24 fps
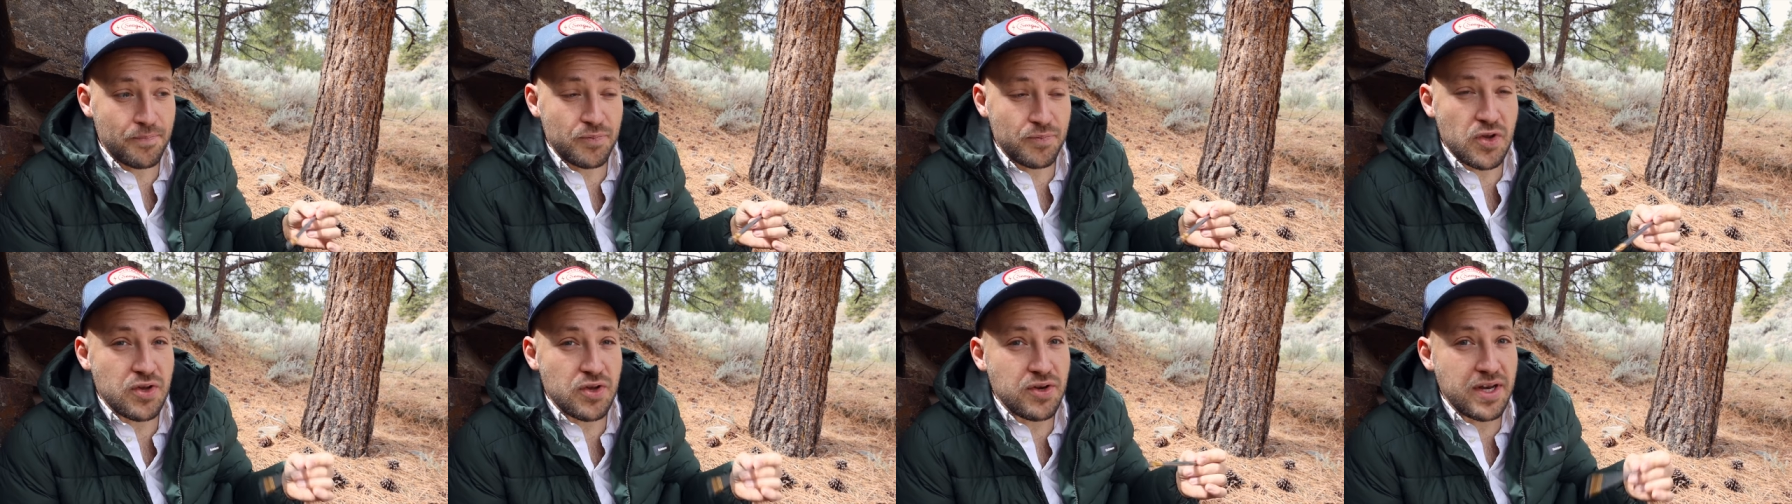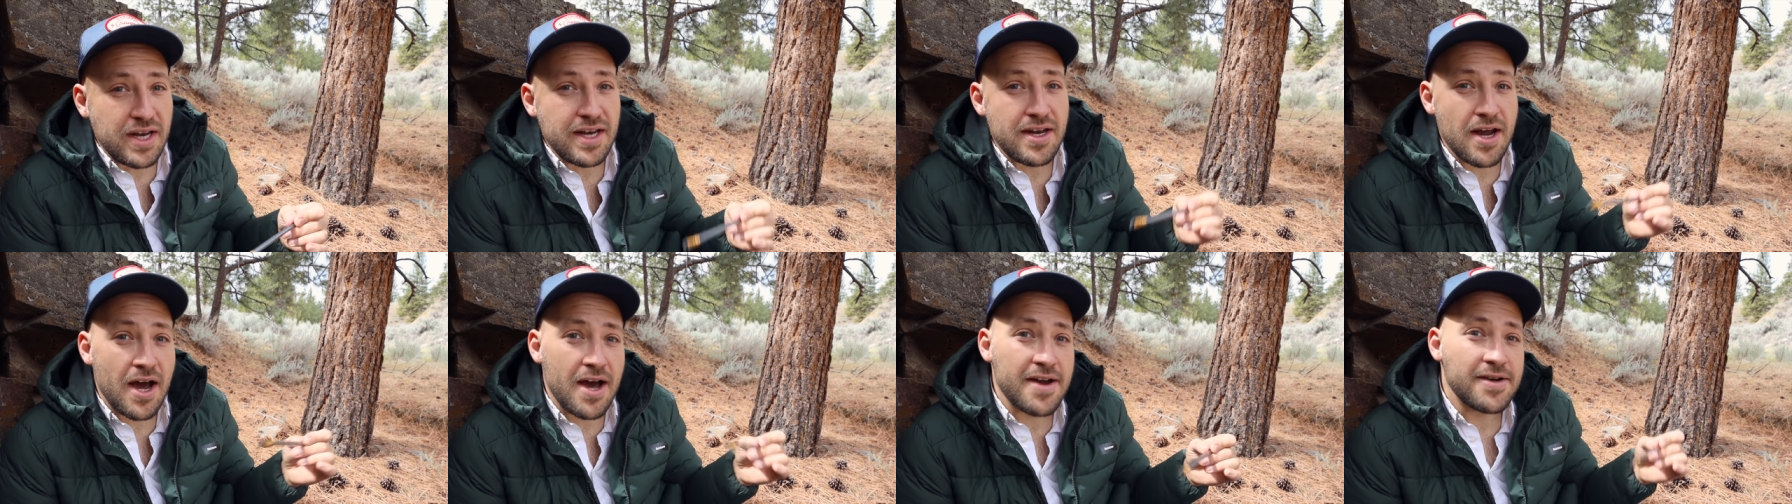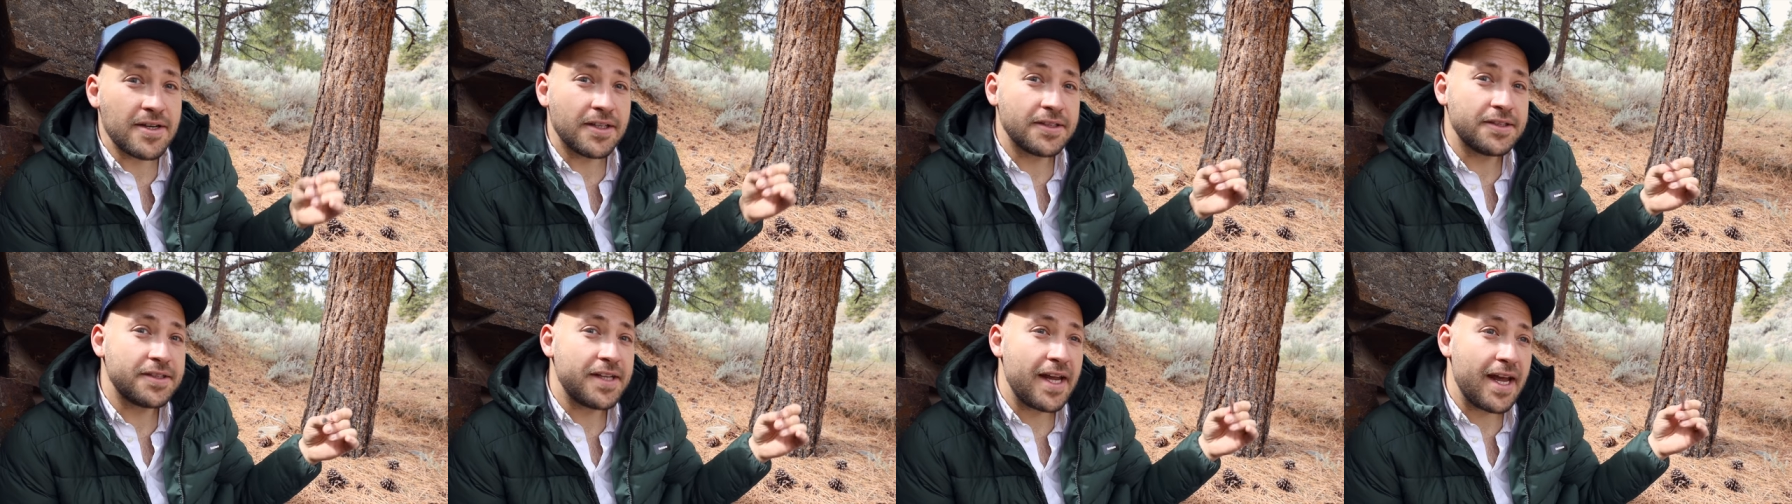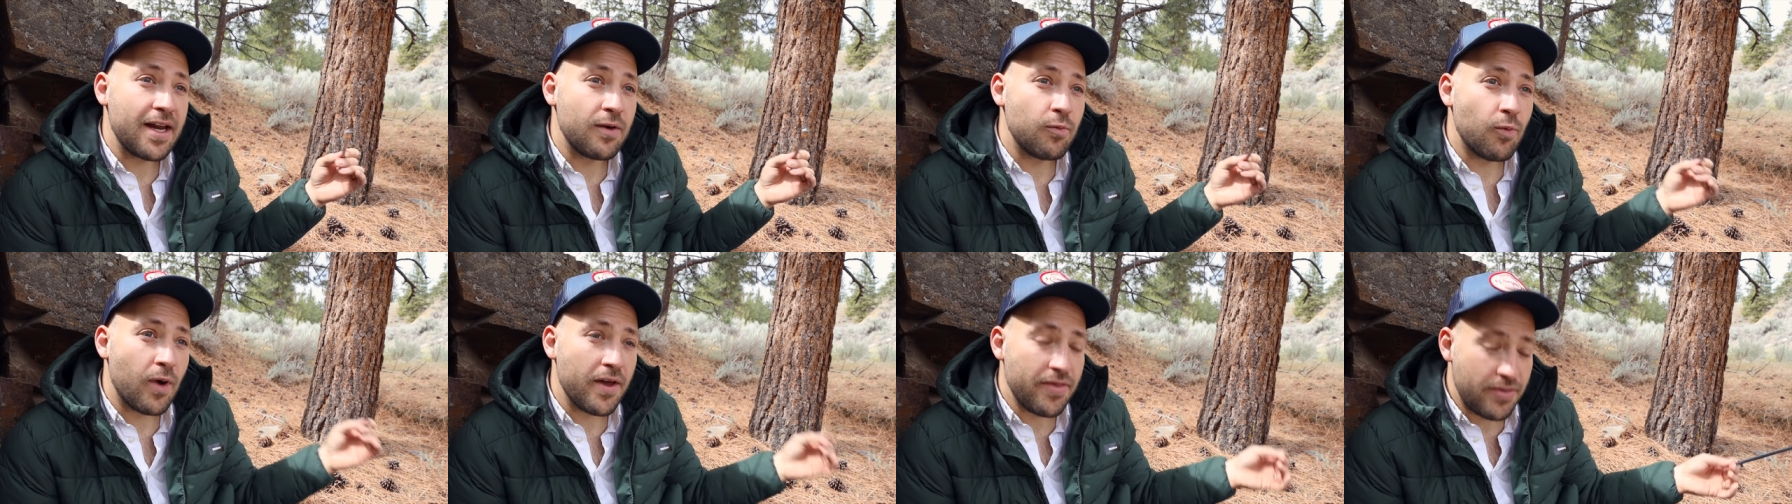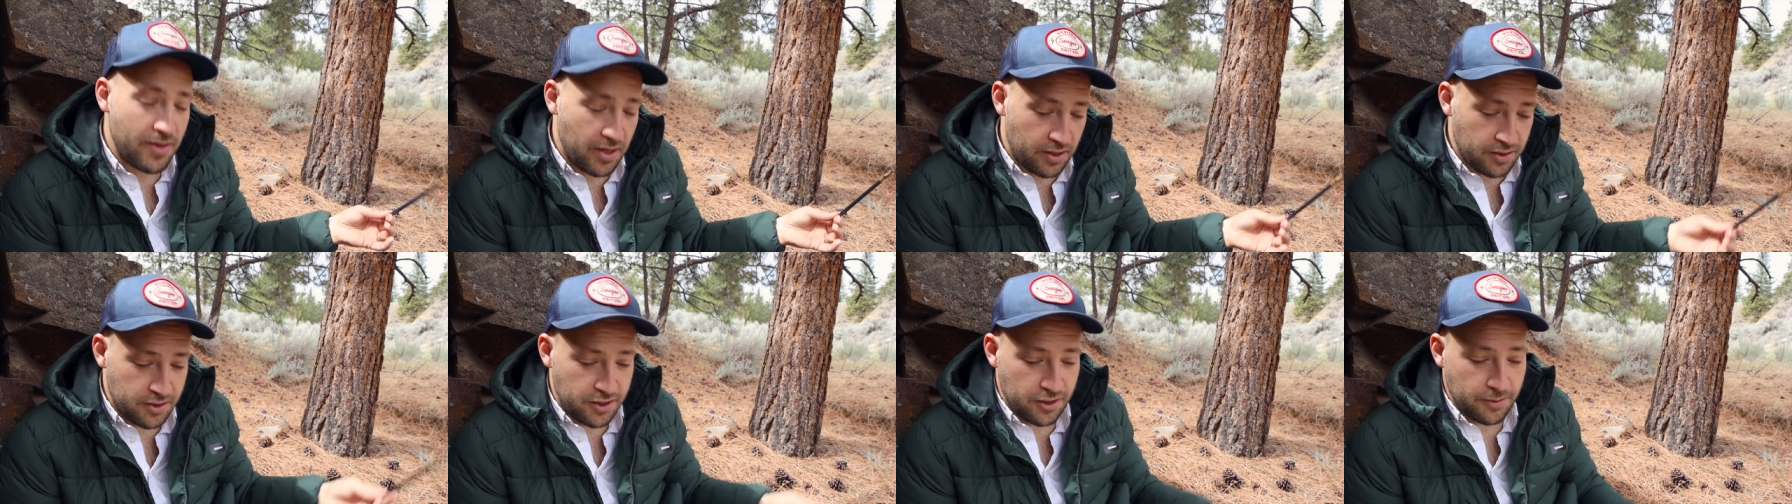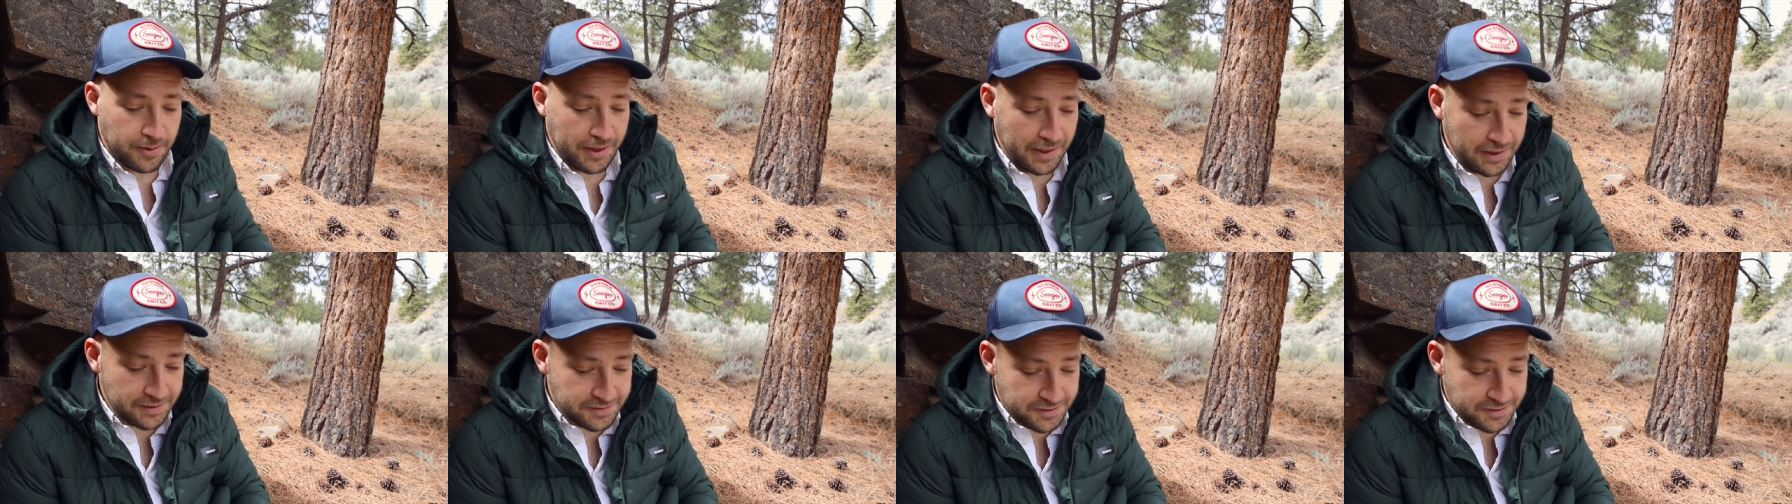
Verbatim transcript: you need to understand what they're doing.